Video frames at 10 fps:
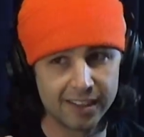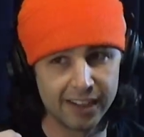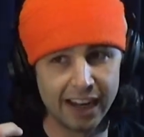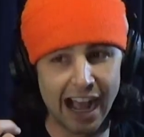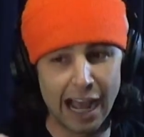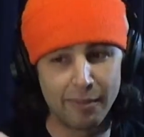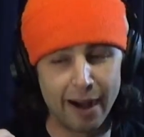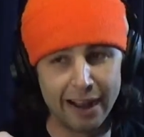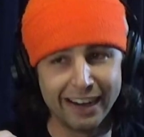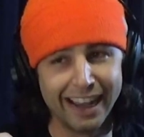Did an
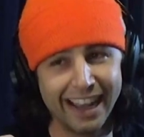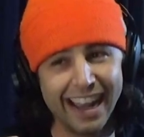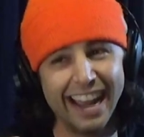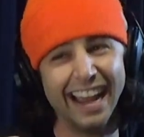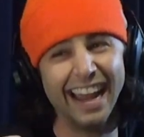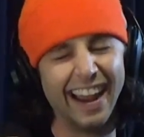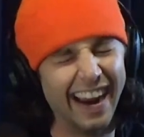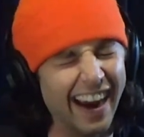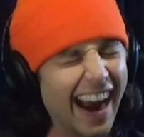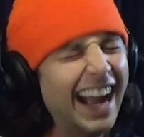iPod.
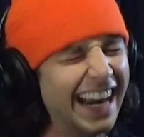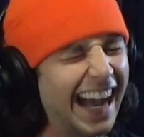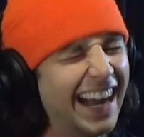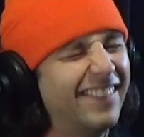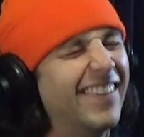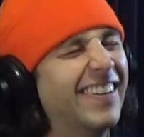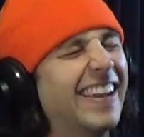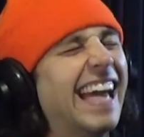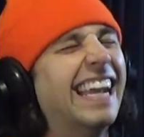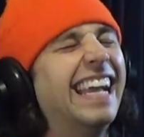An
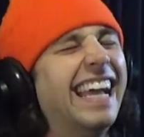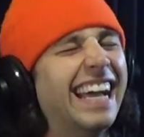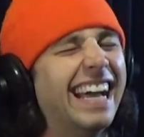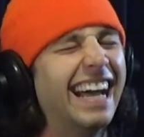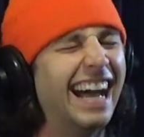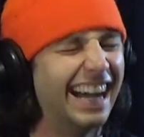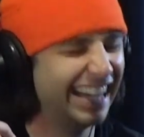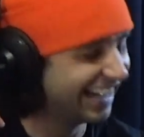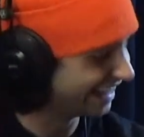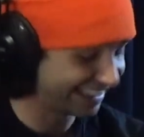iPhone edit.
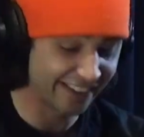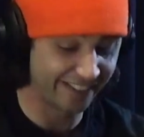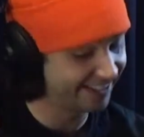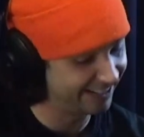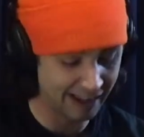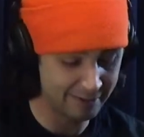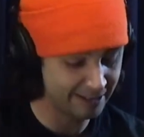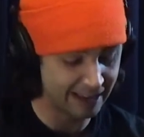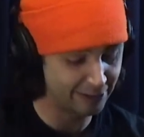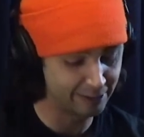It's definitely, I
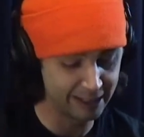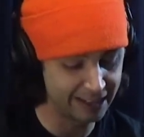mean, as we've